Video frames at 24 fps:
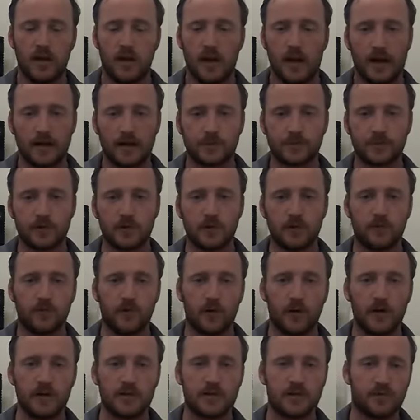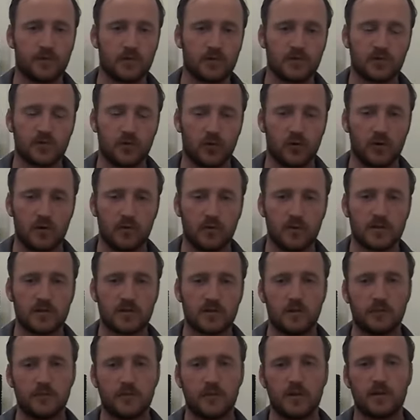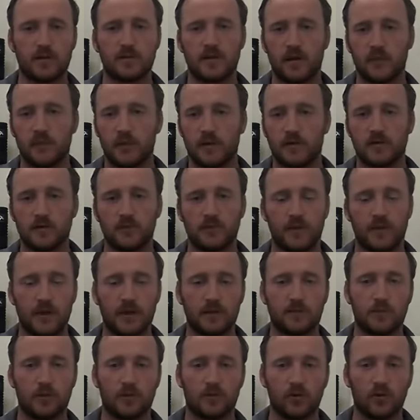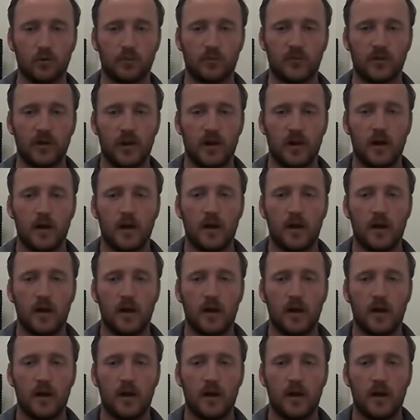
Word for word: ask for advice if you're struggling with something, same with some Facebook groups.